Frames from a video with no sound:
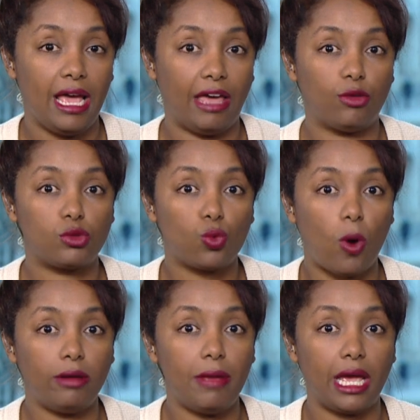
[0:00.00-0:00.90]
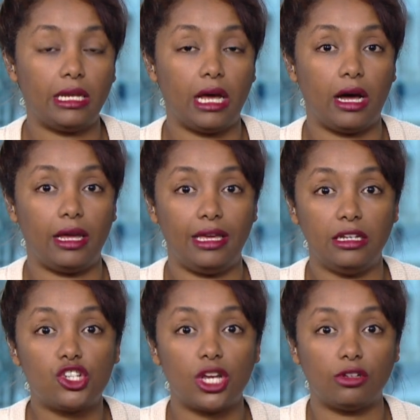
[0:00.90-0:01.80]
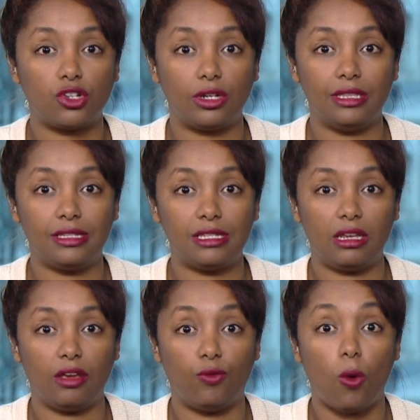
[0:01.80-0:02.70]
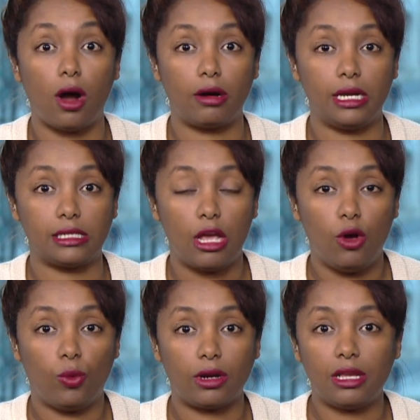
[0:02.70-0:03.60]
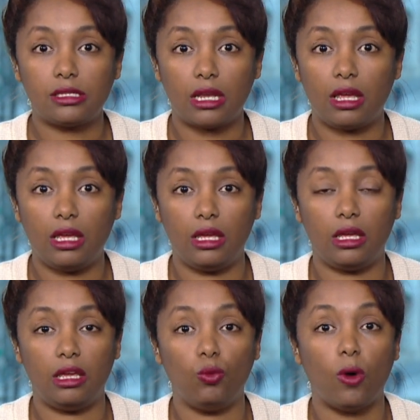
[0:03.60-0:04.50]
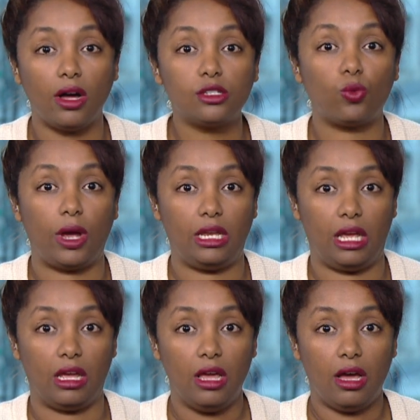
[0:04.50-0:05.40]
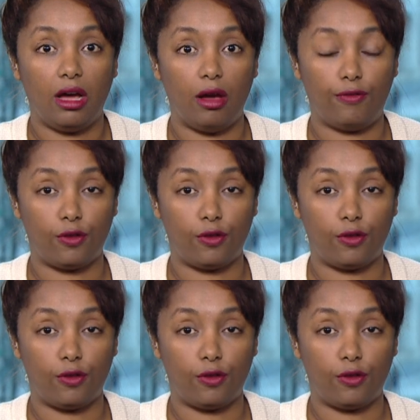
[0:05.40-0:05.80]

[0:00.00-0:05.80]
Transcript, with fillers: And there was one man uh, in a shelter in the city of Juarez where he said he, he was waiting uh, for